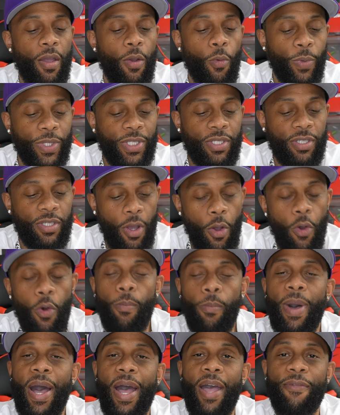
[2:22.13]
which is
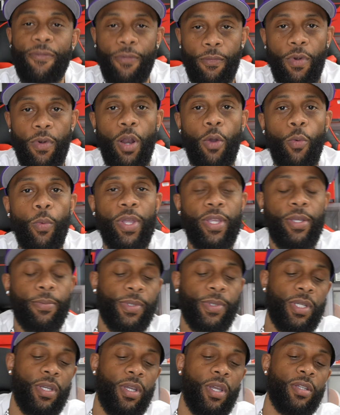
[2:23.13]
owned by Pharrell
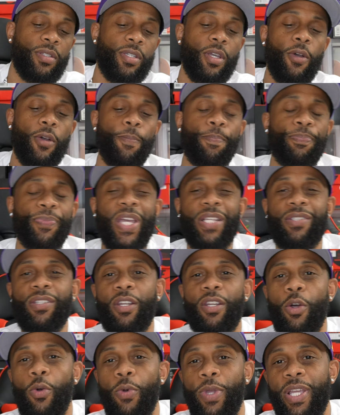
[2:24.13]
Williams. So that's a
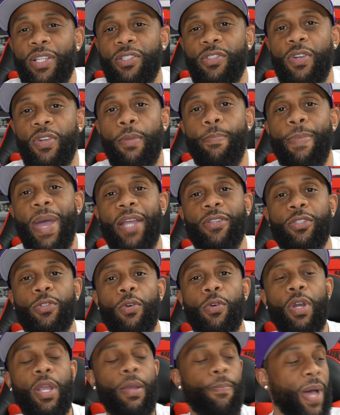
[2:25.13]
little history and
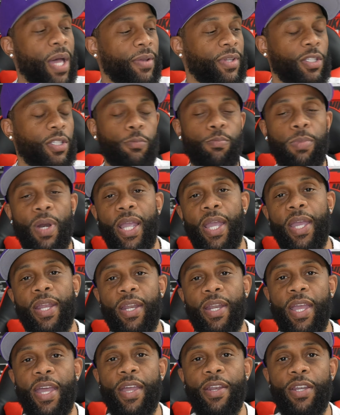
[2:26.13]
backstory about this
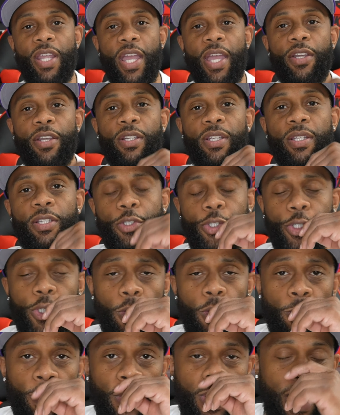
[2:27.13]
brand and, and
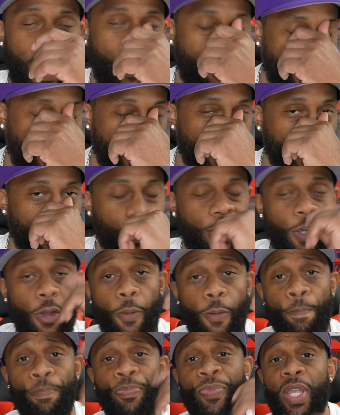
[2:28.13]
shoe and collaboration.
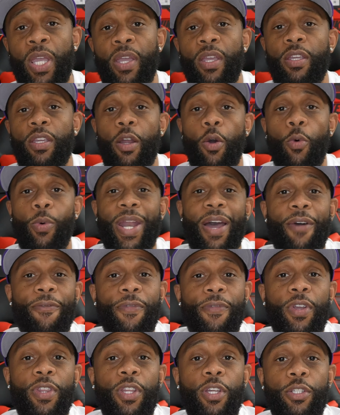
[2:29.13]
So, you know, without
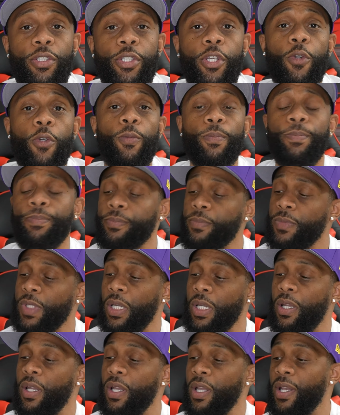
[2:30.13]
further ado,
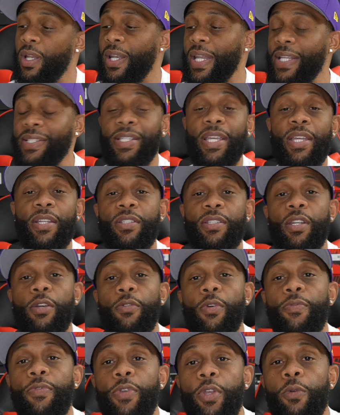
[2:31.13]
let's get into the
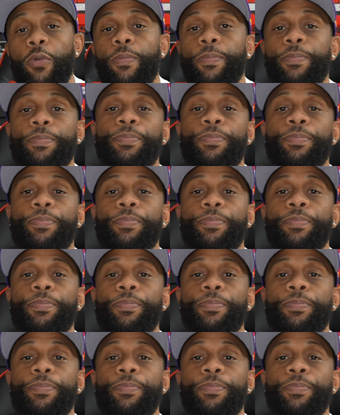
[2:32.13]
review.